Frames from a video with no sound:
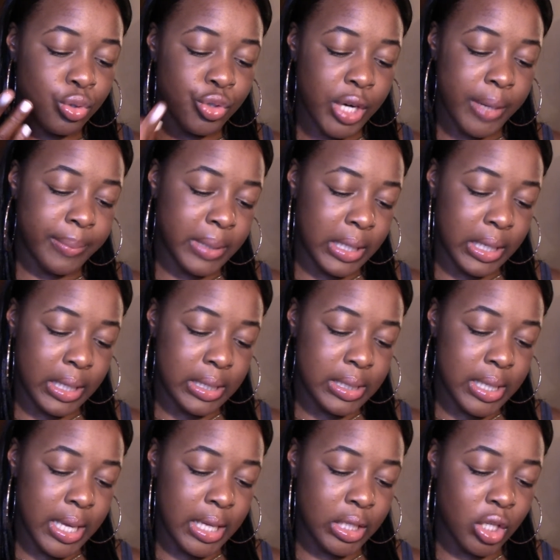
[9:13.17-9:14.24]
dry place.
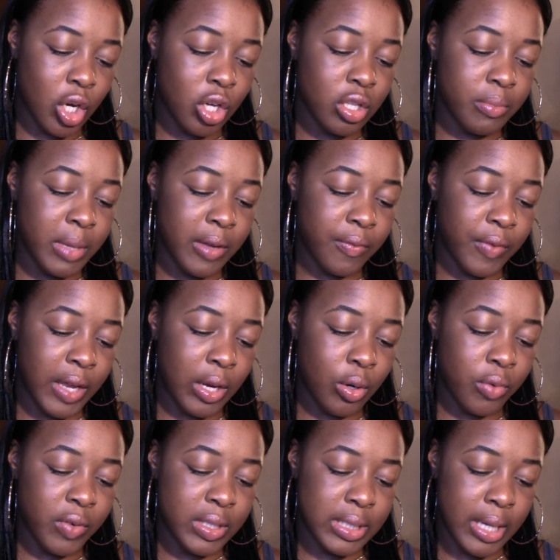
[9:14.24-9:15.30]
And color may fade
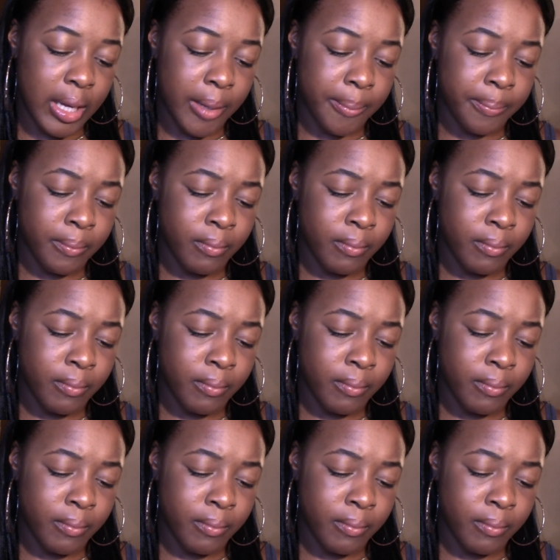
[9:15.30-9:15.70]
over time.